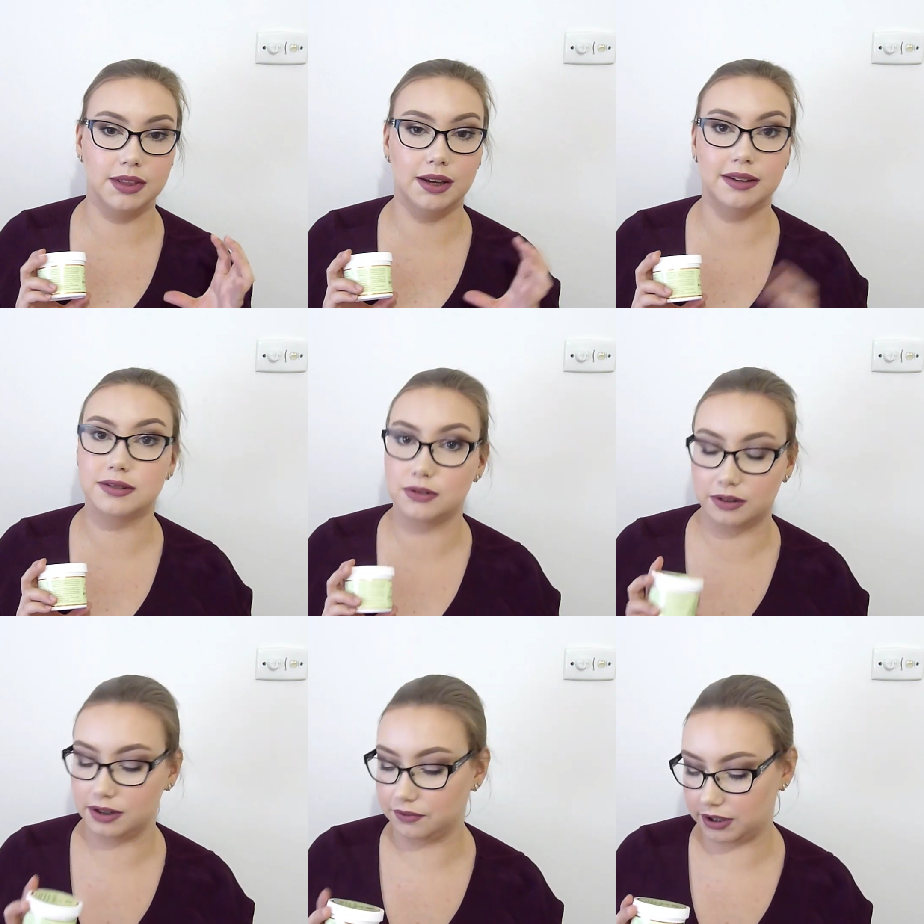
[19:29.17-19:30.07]
It is not
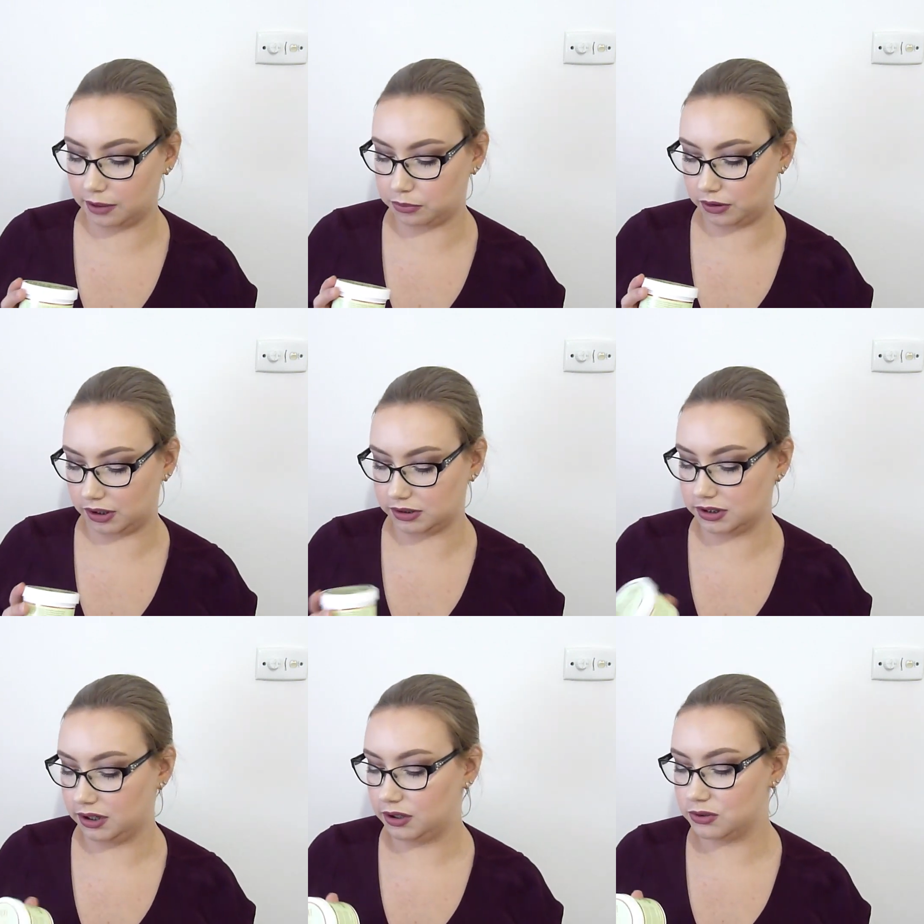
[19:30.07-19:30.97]
an everyday product.
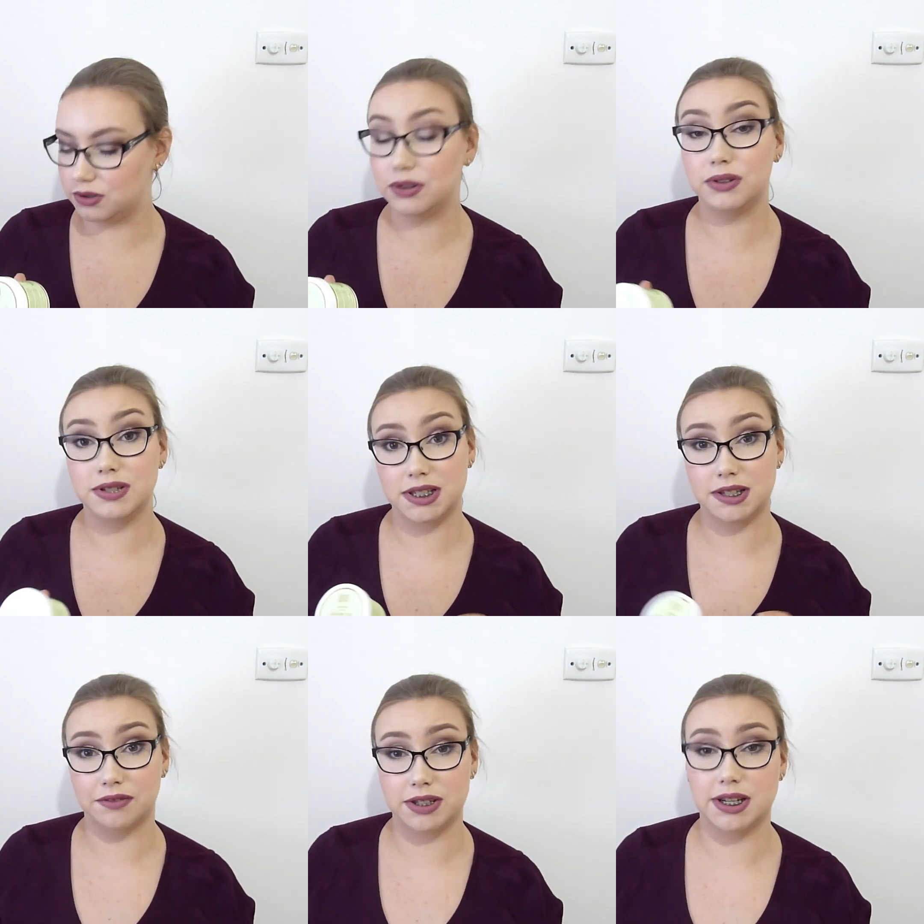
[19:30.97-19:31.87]
Do not use this
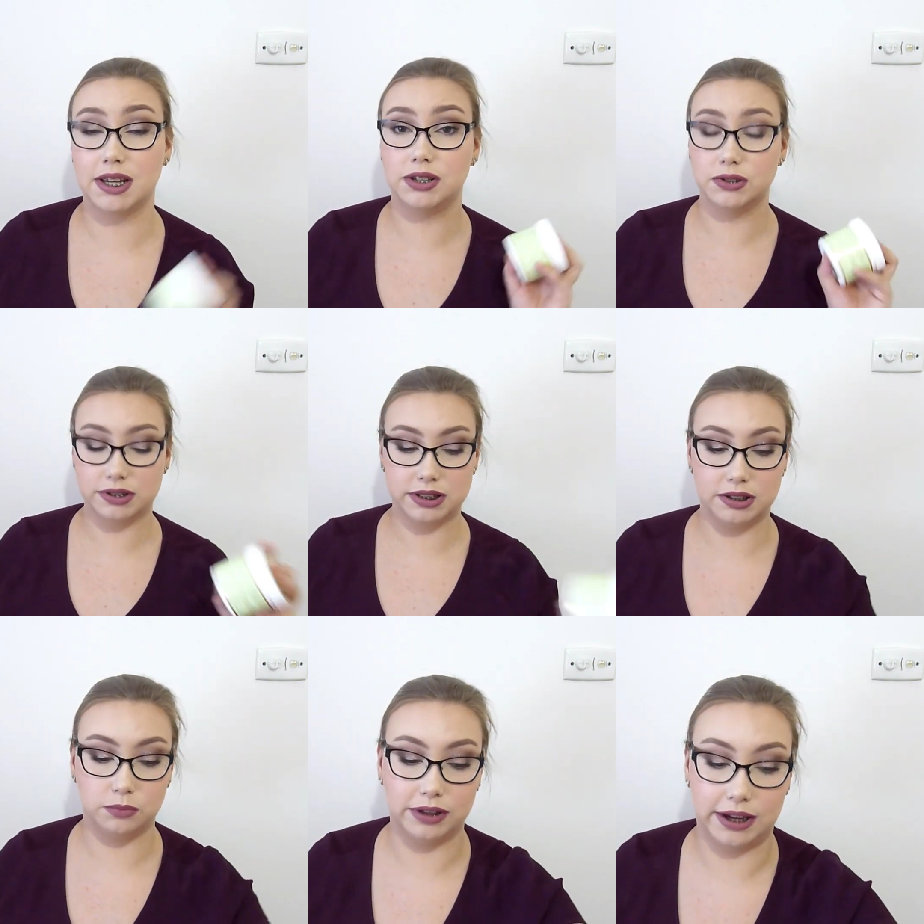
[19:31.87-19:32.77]
every day. Your
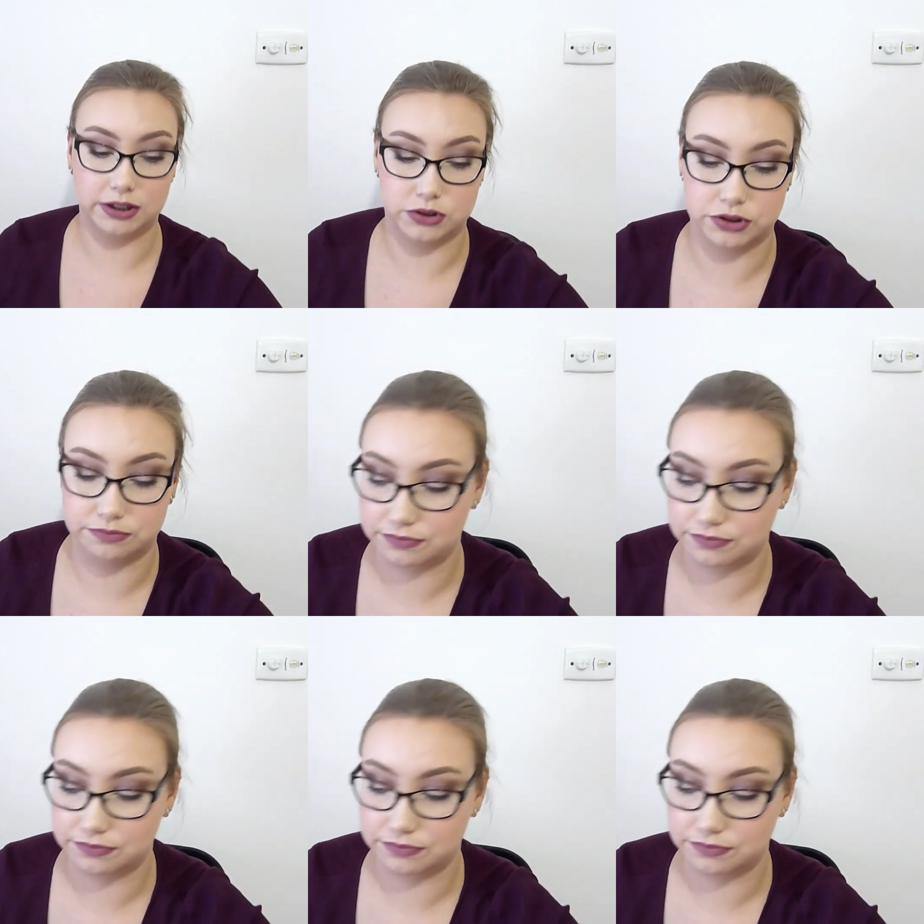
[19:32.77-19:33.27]
skin will hate you.